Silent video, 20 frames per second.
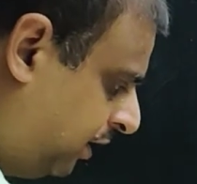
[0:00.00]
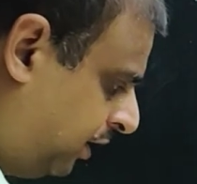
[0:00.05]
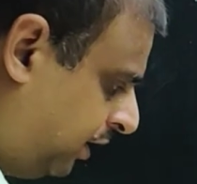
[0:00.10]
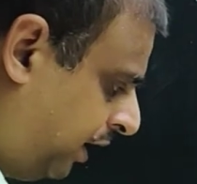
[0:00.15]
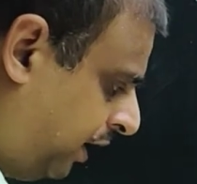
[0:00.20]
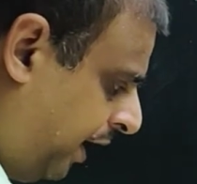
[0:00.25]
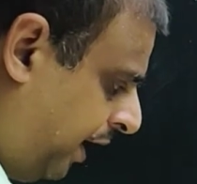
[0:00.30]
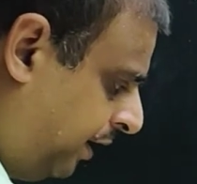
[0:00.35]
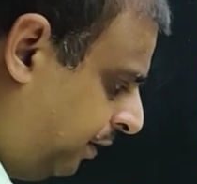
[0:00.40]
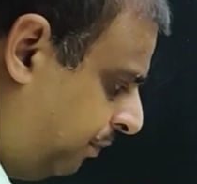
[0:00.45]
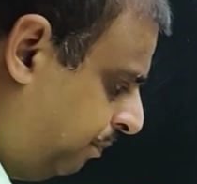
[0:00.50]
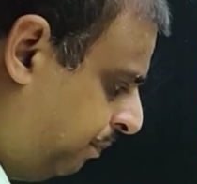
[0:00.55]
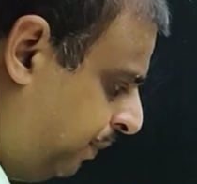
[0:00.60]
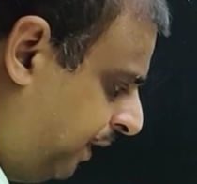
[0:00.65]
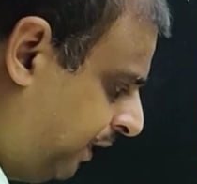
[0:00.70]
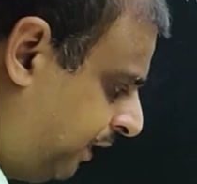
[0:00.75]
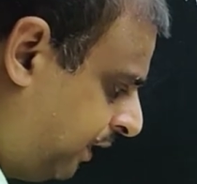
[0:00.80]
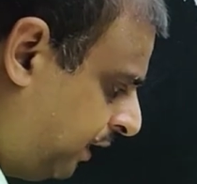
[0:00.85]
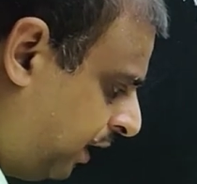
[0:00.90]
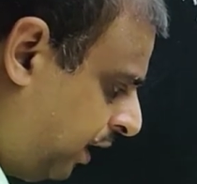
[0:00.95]
and
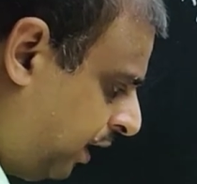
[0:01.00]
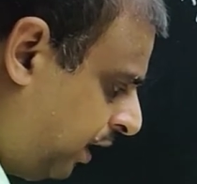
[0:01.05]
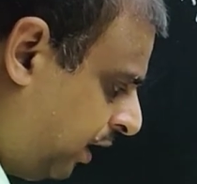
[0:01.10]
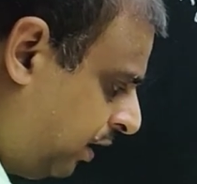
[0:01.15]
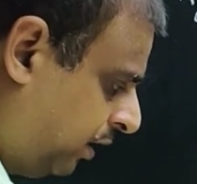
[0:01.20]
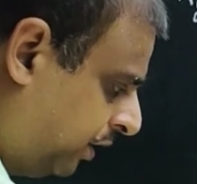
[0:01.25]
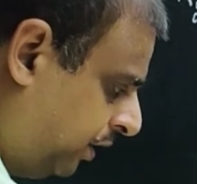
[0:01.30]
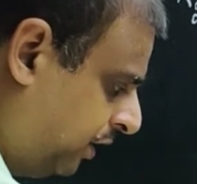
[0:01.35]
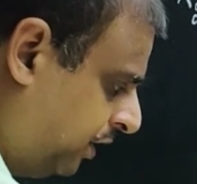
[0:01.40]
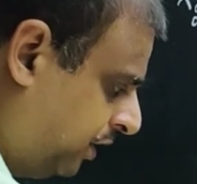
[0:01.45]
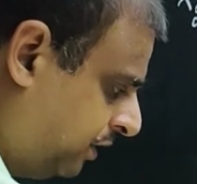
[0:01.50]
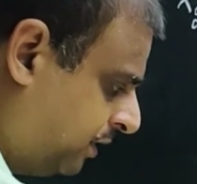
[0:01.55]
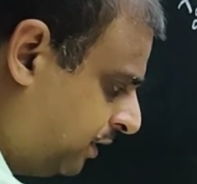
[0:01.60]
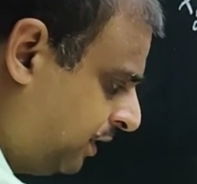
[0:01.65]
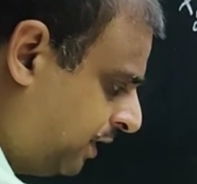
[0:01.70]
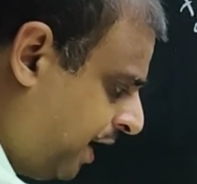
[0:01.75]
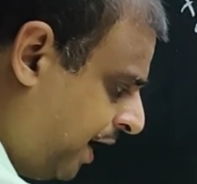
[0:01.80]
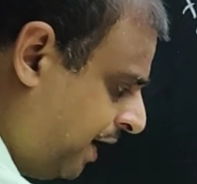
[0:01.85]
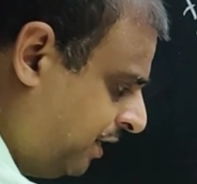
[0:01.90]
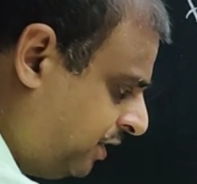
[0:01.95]
beta is
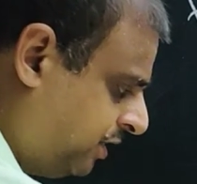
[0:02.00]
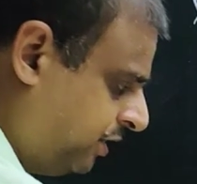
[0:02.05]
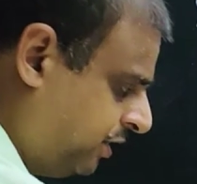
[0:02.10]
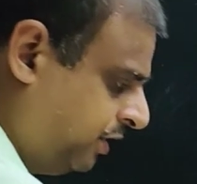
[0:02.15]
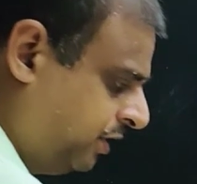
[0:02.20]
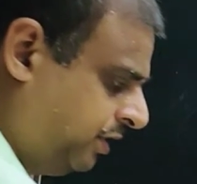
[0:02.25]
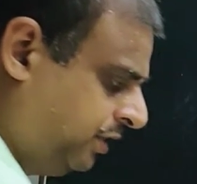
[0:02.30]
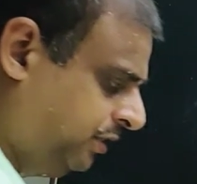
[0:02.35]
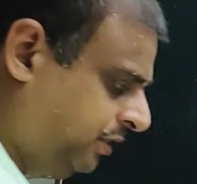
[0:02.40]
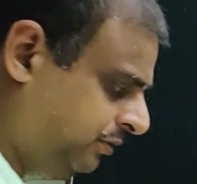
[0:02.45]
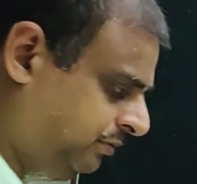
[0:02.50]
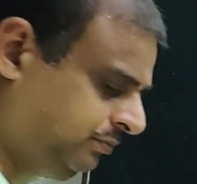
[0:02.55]
90 degree.